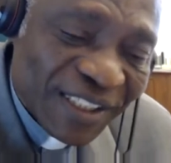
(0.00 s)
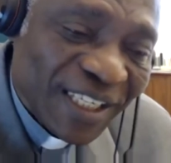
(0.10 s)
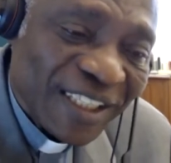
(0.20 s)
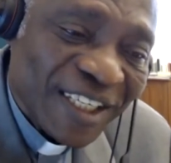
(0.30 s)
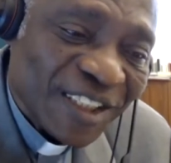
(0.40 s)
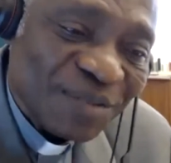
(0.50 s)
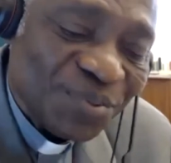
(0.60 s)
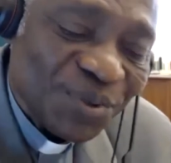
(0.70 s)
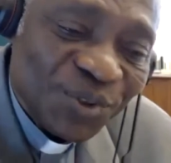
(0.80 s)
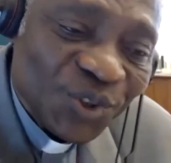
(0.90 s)
that doesn't
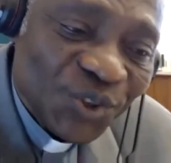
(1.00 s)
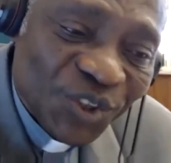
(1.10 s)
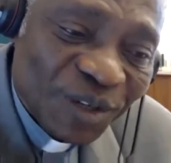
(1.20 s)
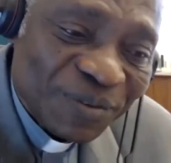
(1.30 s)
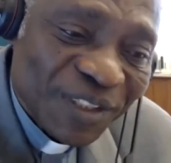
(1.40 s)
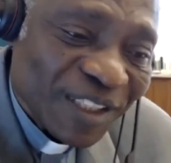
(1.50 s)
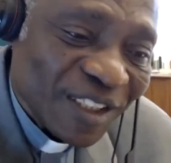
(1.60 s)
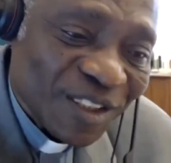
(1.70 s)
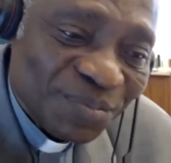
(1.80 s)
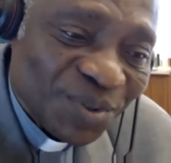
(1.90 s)
produce crops, that
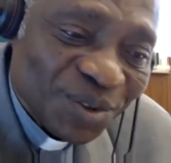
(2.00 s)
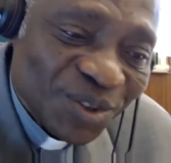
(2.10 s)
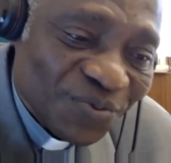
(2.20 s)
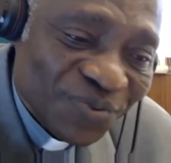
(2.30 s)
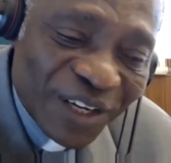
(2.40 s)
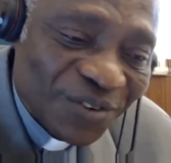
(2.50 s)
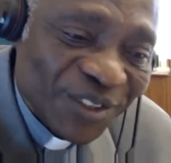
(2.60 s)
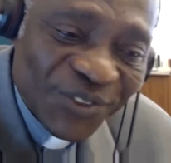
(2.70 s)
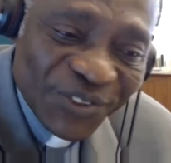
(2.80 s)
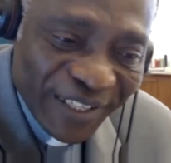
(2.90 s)
doesn't produce
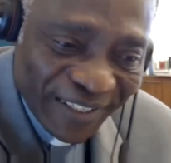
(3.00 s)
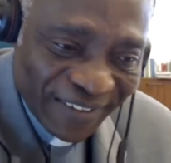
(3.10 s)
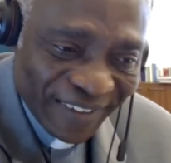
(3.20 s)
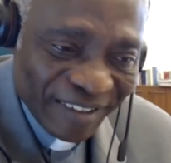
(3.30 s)
flowers or anything.